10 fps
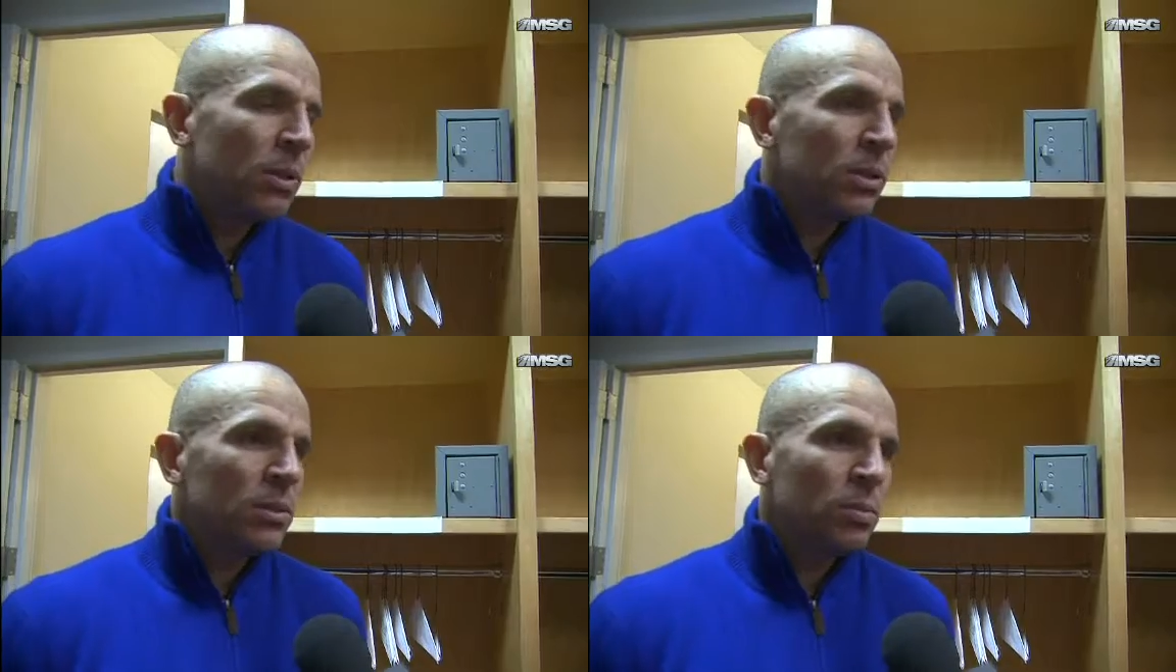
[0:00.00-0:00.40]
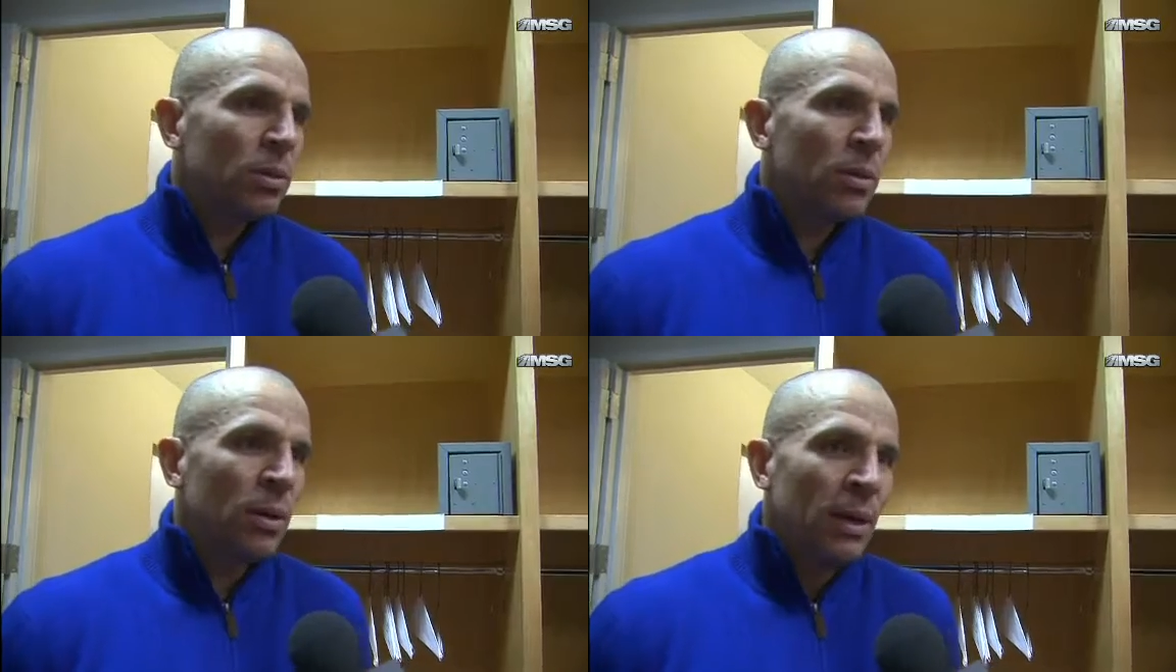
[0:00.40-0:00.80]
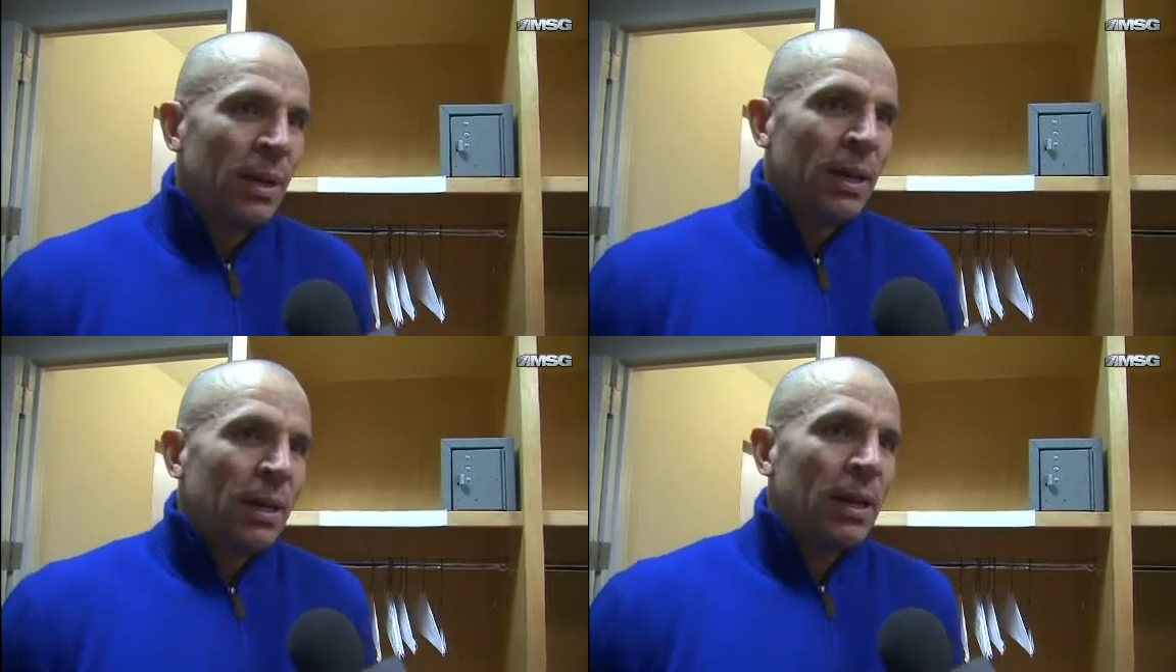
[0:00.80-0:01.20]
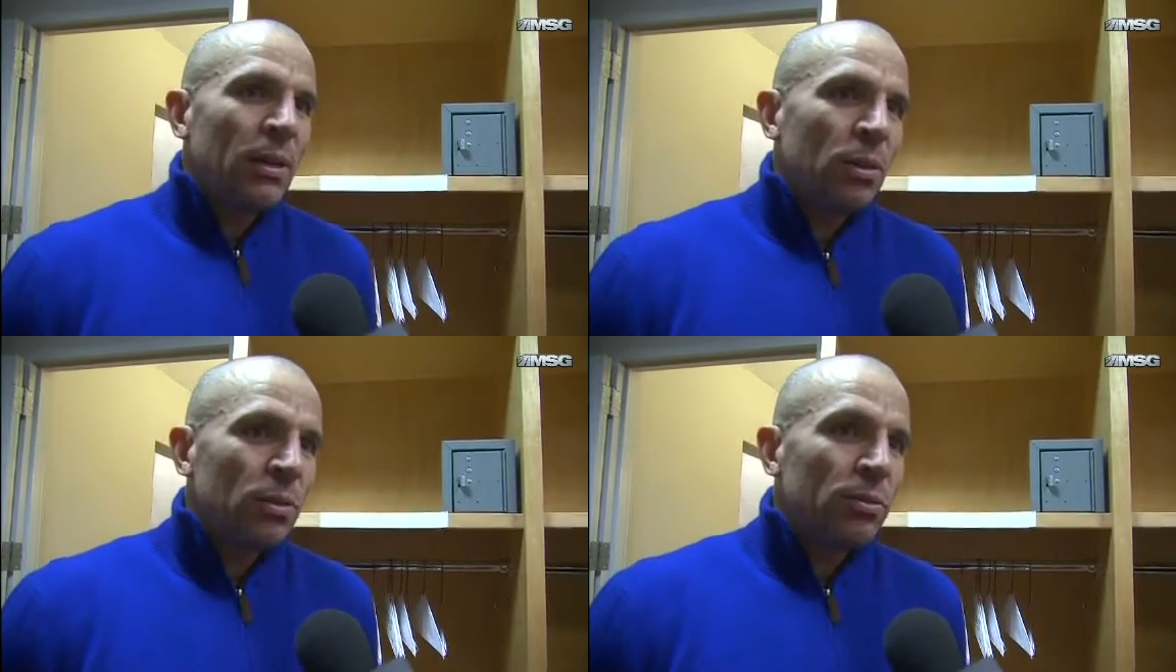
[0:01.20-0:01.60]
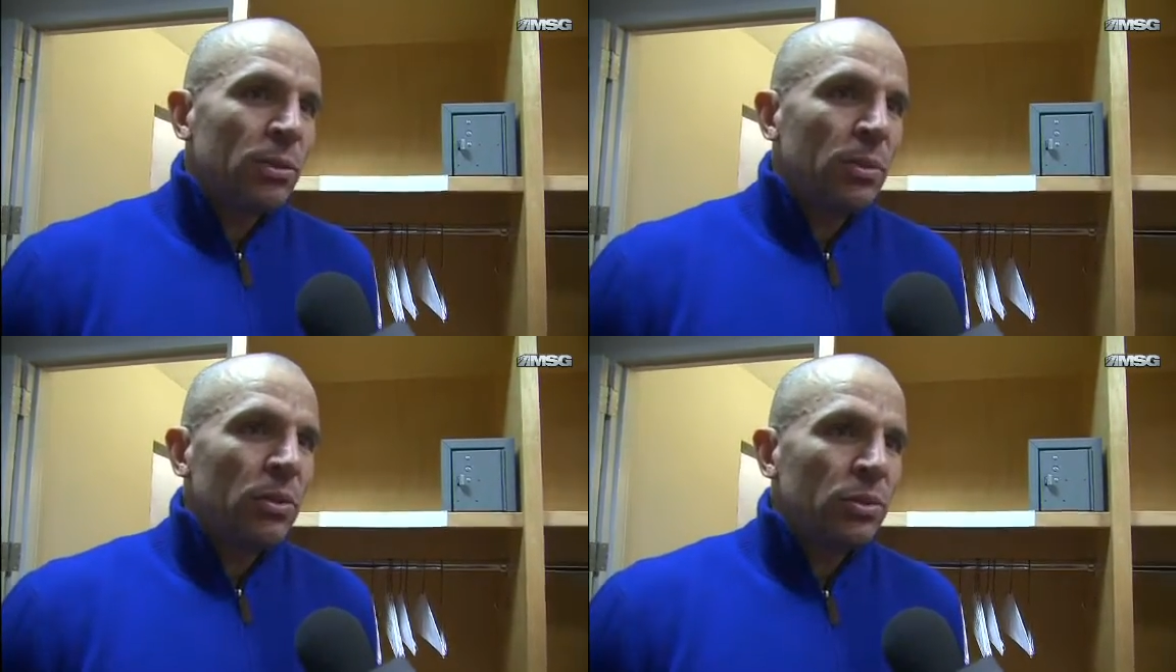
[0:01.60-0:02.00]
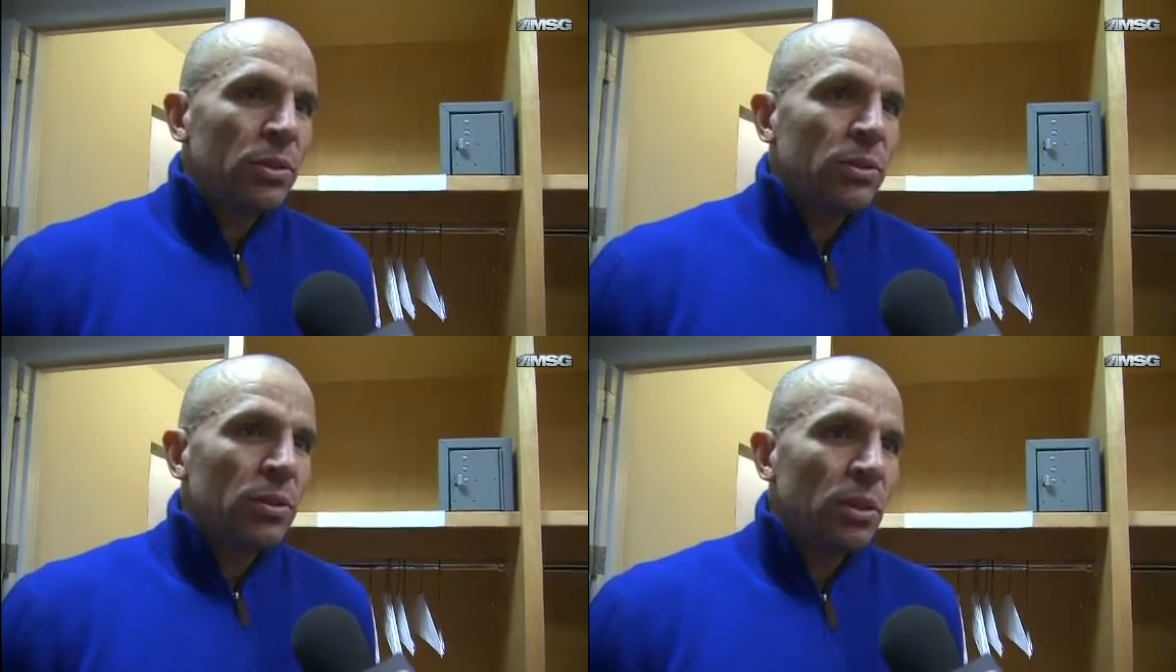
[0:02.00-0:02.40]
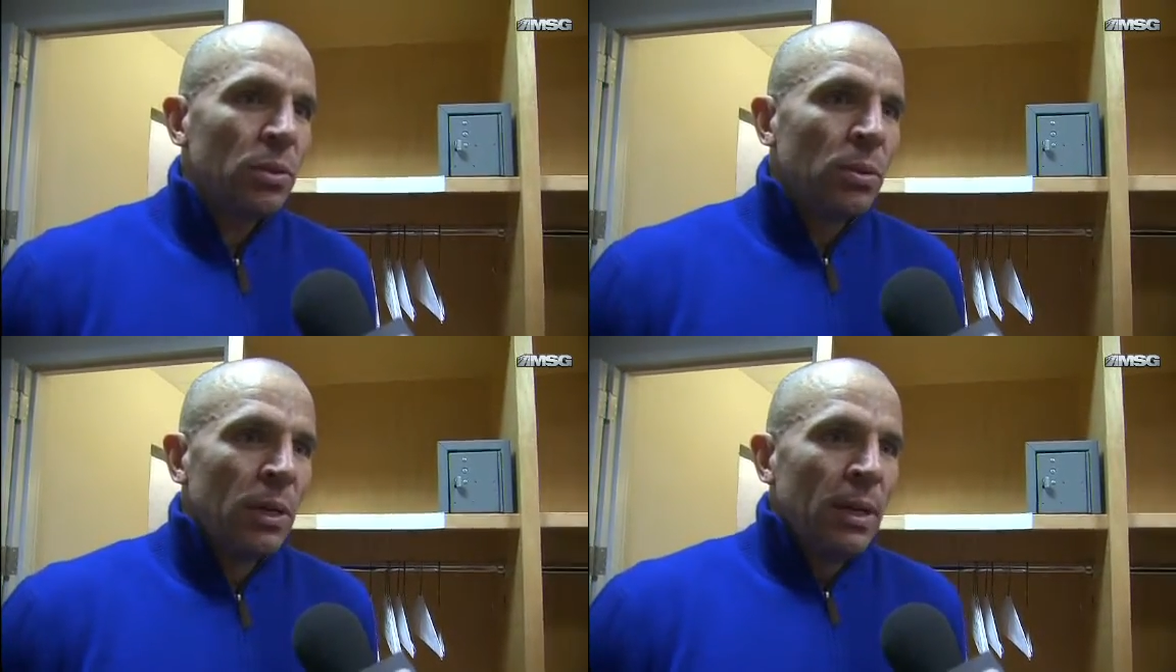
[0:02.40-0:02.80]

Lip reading: we just were kind of going through the motions. So.